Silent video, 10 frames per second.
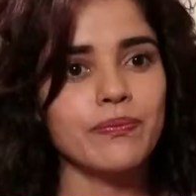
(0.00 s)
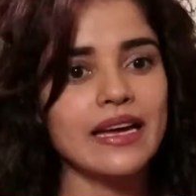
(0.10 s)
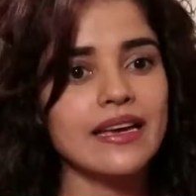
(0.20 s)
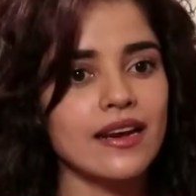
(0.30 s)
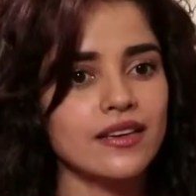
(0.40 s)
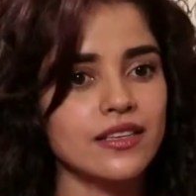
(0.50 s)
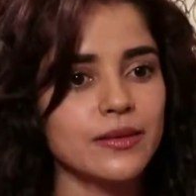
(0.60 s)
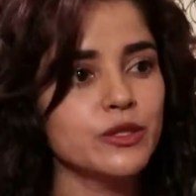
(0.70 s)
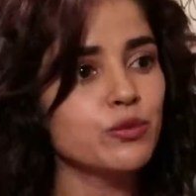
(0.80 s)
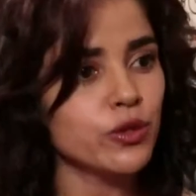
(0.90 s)
My character
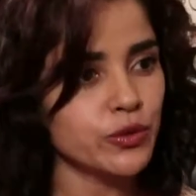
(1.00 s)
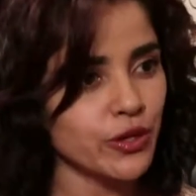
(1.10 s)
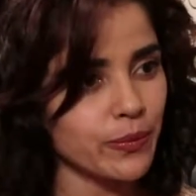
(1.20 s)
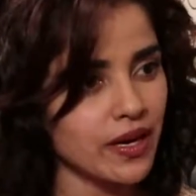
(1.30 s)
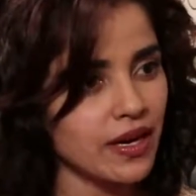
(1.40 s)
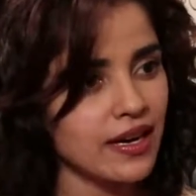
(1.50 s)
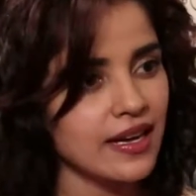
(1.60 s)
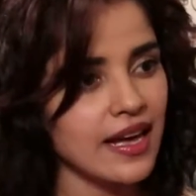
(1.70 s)
name is Poonam Sharma